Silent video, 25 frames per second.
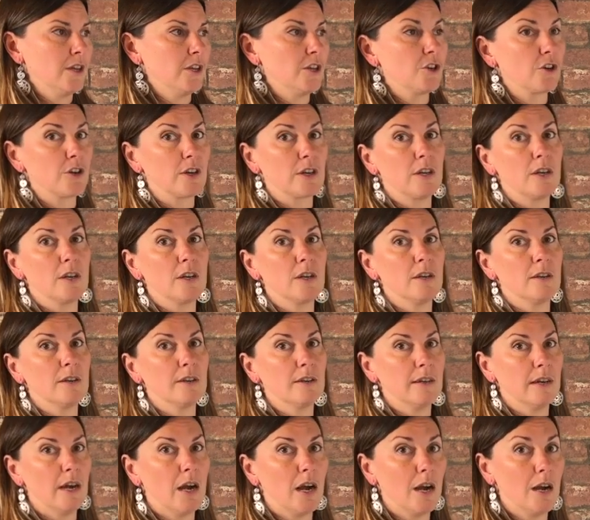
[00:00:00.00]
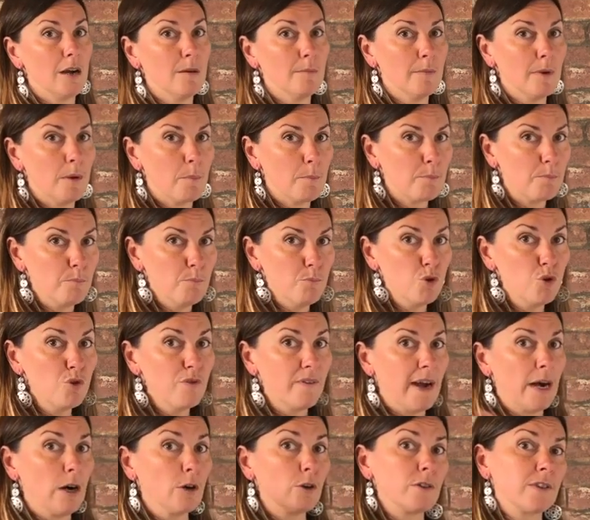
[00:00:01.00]
you're gonna um,
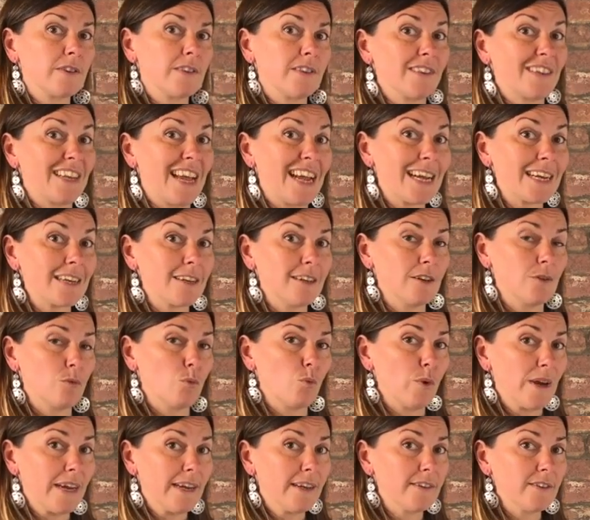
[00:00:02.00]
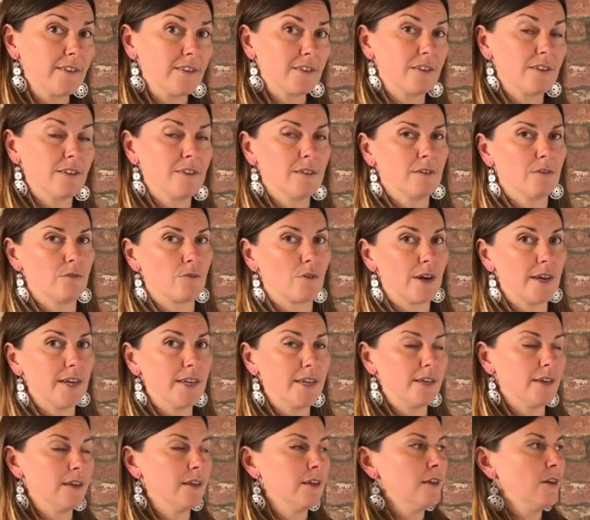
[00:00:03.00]
move out stagnant waste,
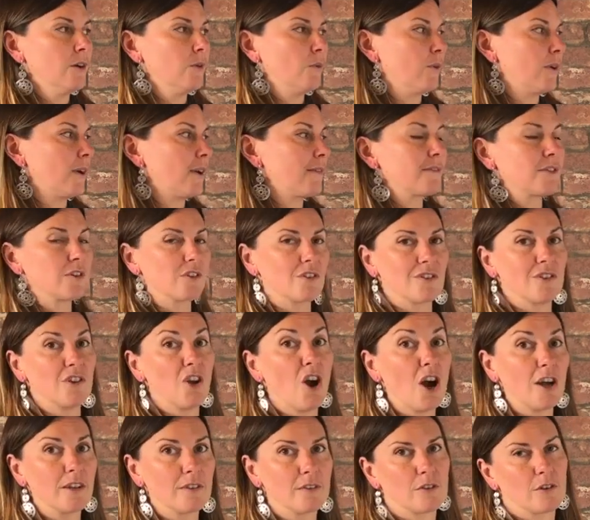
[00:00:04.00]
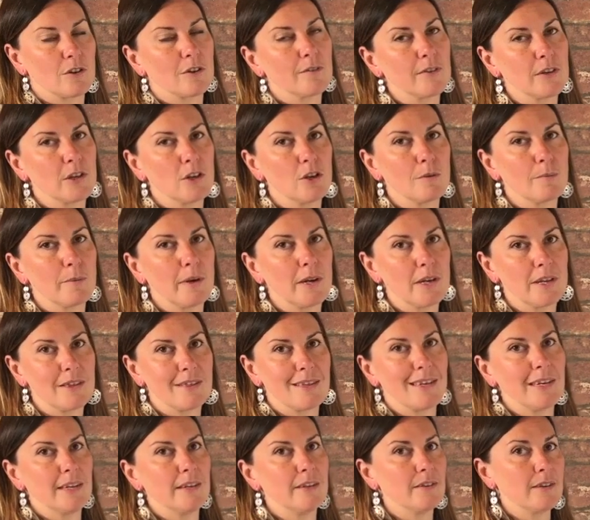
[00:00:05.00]
right? Whatever is not serving your body
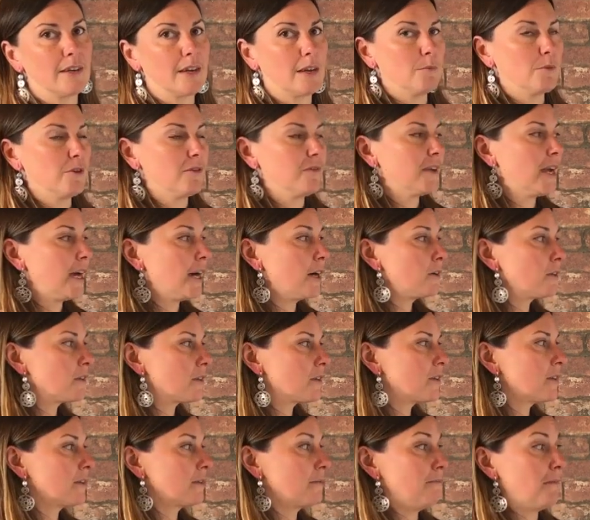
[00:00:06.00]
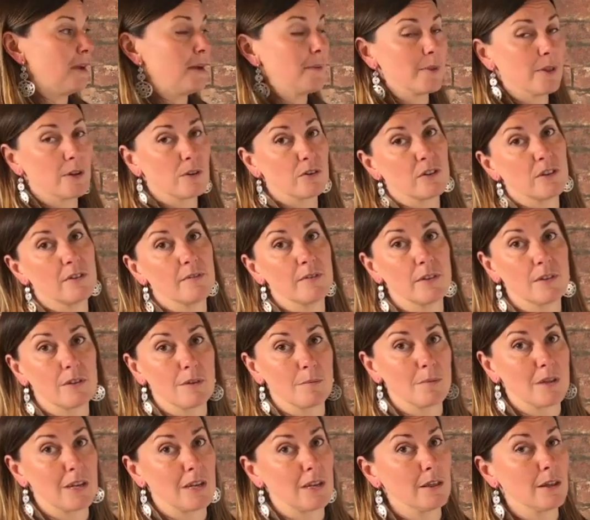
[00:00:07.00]
that needs to get moved out. Maybe there's even
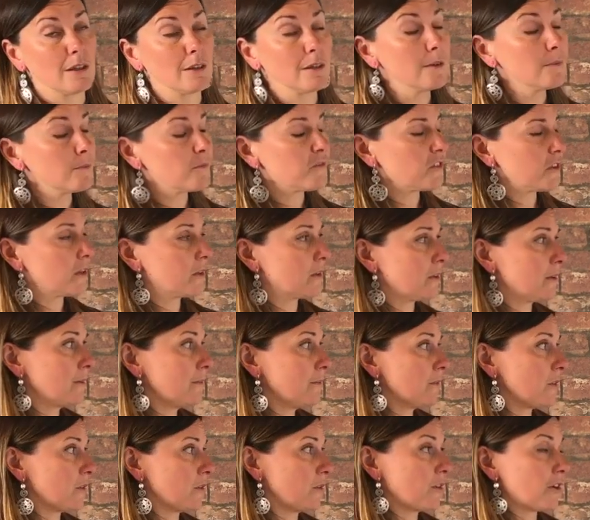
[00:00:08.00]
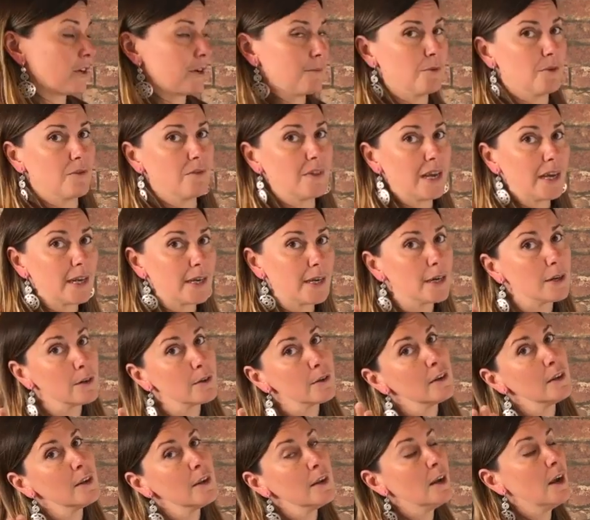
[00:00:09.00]
something in the lymph system, so you're gonna move that
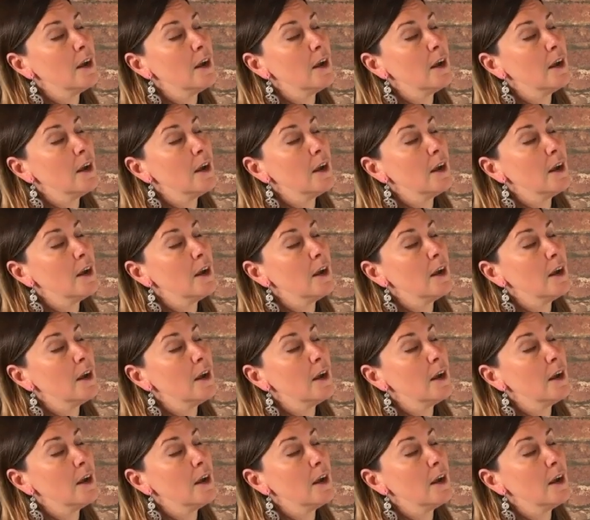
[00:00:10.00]
out.